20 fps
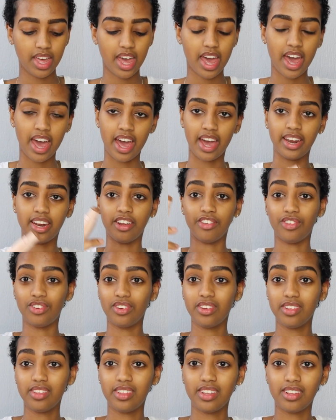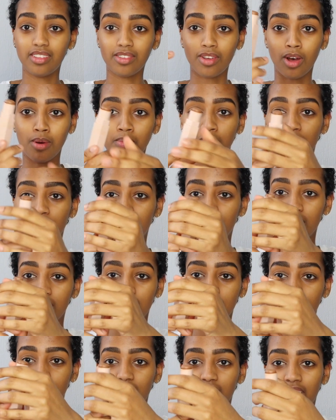And as you can see, it's almost
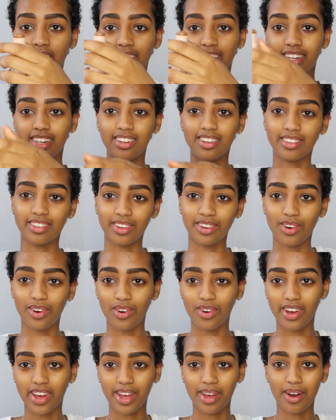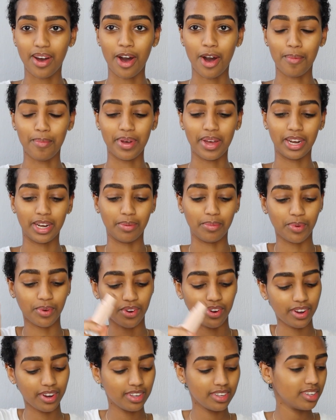finished, like it doesn't go up
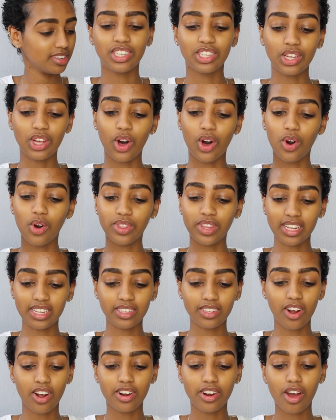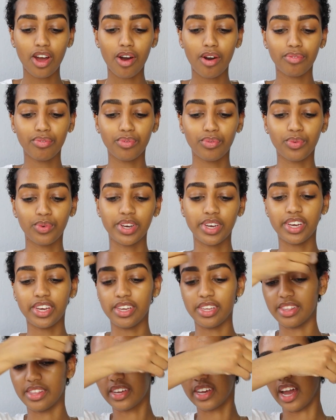anymore. So they start off
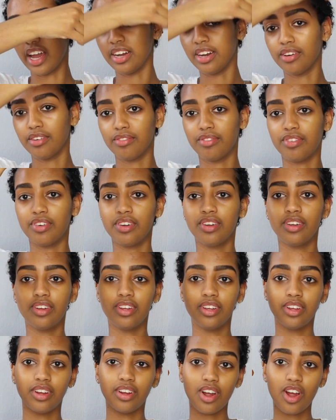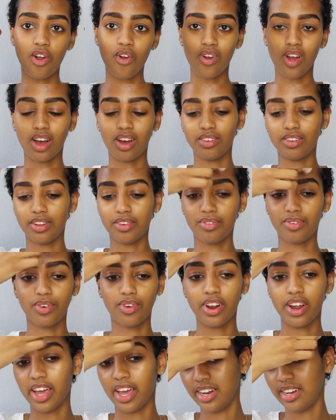with kind of around the
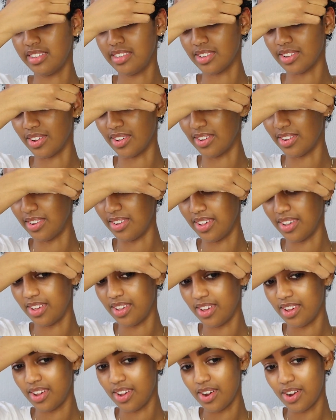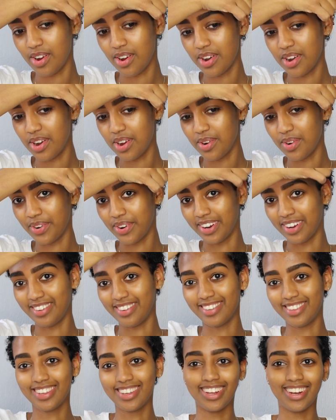forehead, so we're
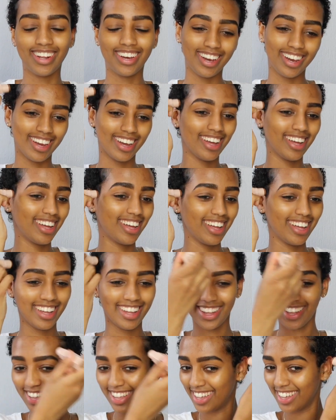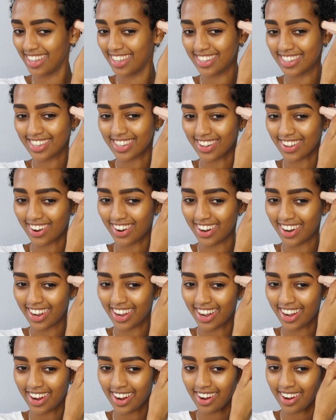just gonna start
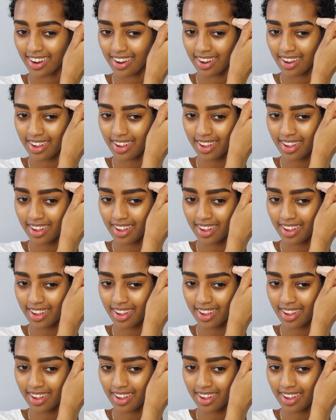here.